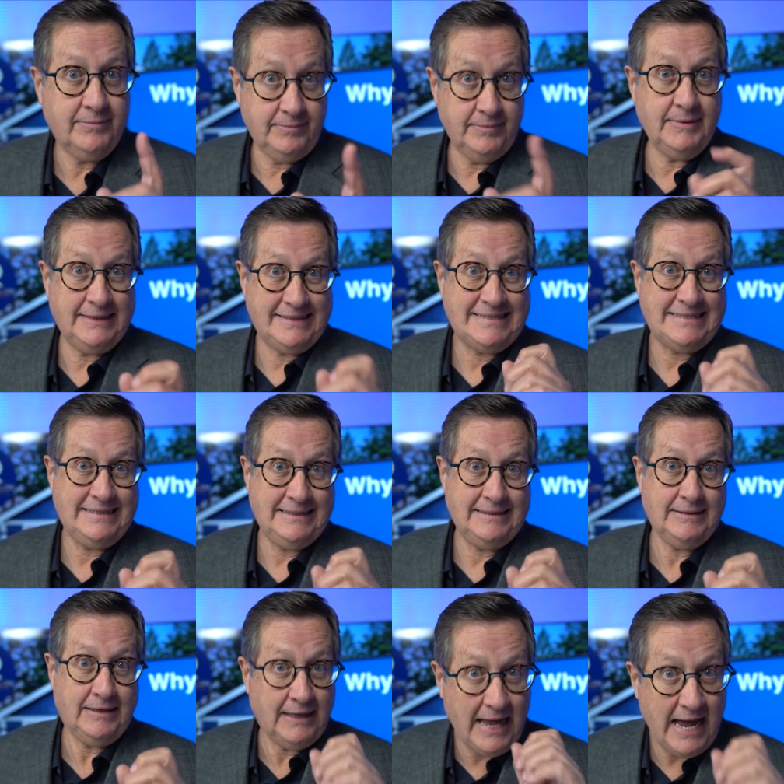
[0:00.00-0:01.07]
but uh,
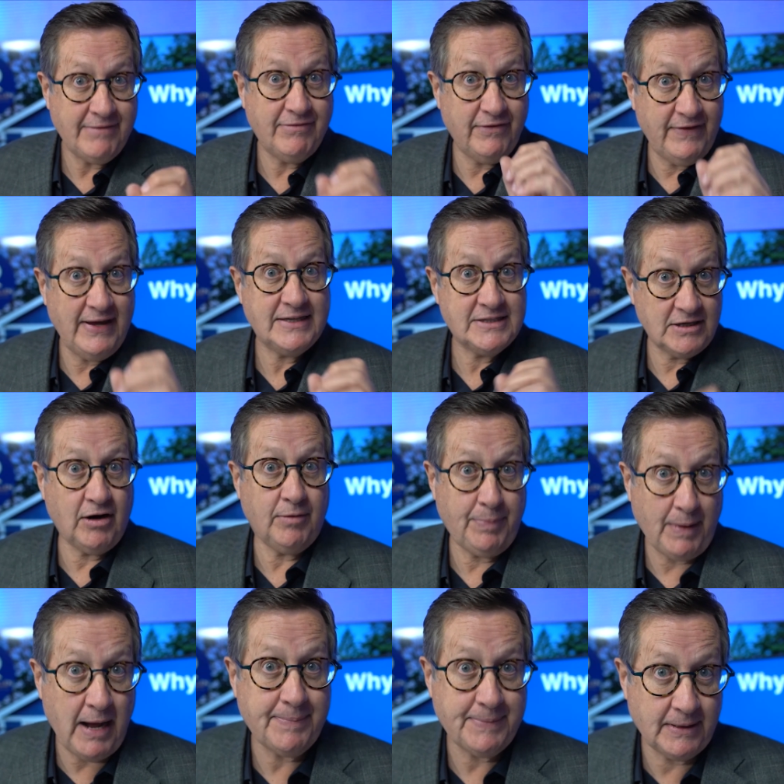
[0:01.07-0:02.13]
live events are
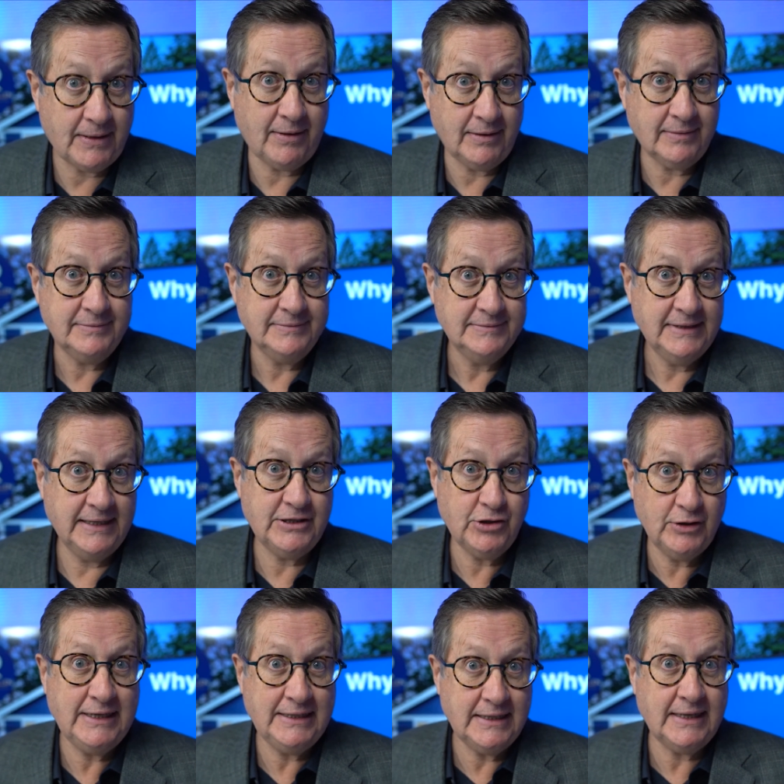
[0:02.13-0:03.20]
popular, and you
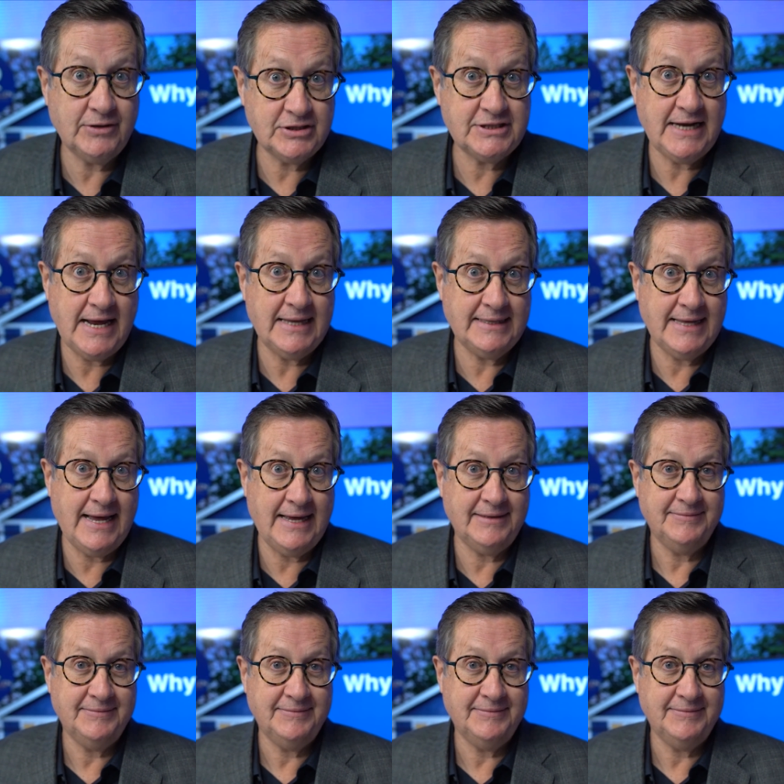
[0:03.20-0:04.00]
need to understand that.